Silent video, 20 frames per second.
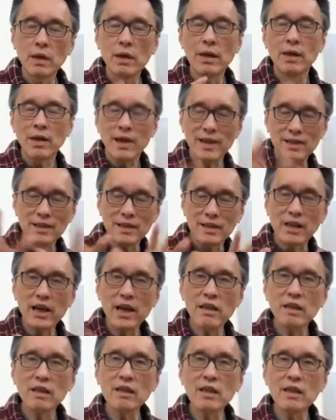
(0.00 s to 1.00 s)
as in
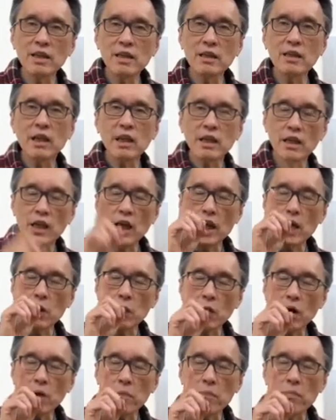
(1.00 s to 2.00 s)
Cantonese, they
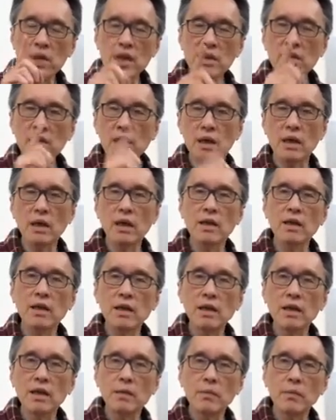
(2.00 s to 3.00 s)
were missing,
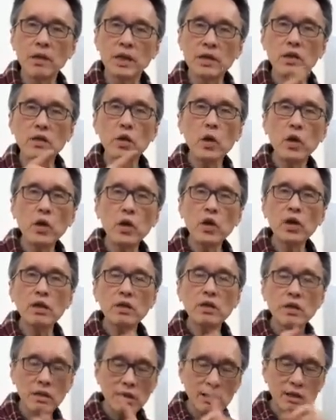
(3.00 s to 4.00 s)
because
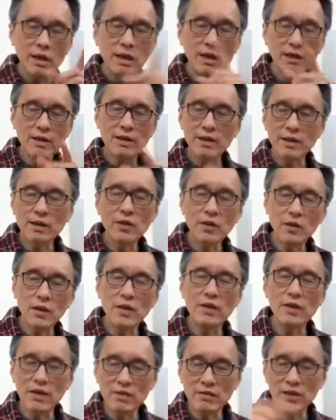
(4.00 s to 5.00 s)
Hin
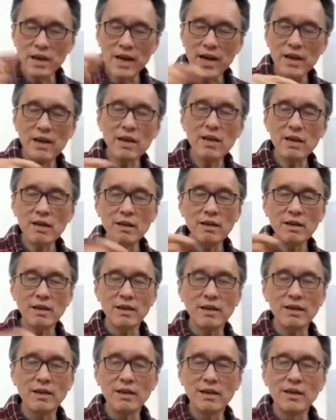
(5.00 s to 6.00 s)
in writing,
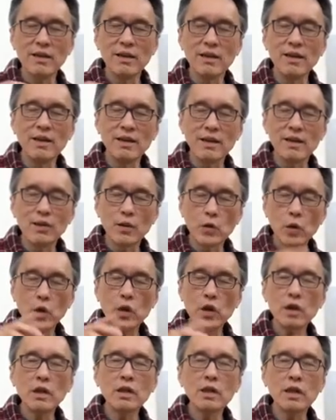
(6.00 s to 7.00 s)

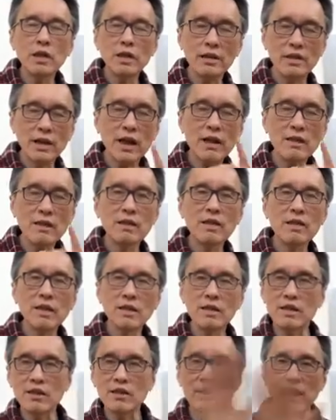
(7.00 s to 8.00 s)
Hin in Cantonese
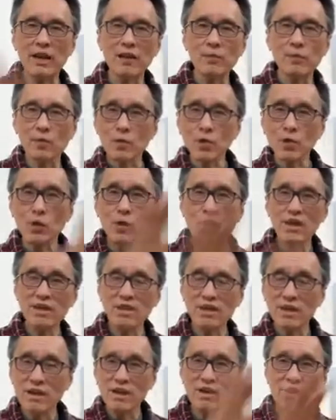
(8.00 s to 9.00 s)
is like doing
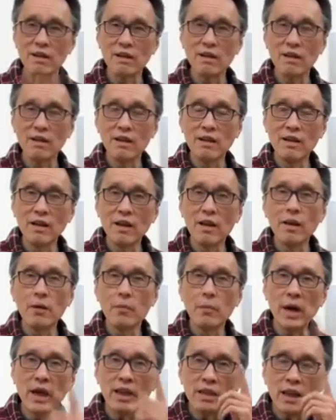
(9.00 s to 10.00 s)
circle,
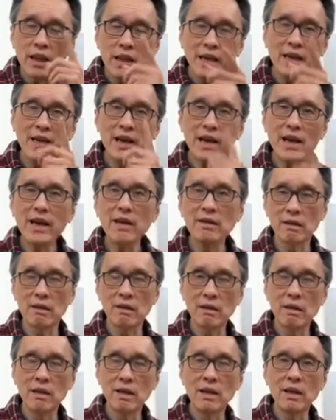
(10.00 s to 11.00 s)
but Hian
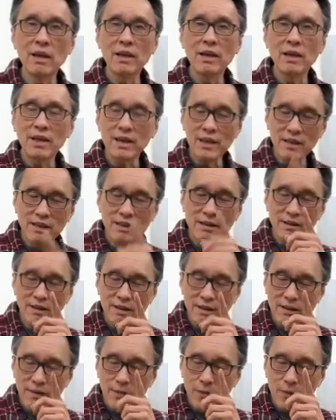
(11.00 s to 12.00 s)
in
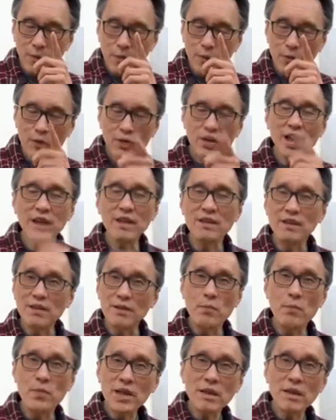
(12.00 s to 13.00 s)
Fujian
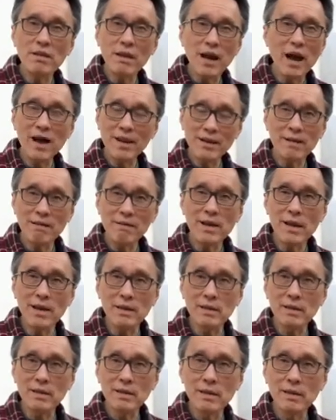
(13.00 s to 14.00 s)
mean other
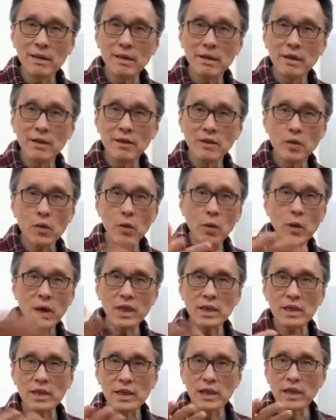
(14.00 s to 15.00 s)
things. So what
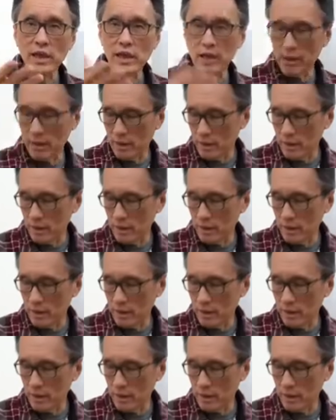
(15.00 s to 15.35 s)
is Hian?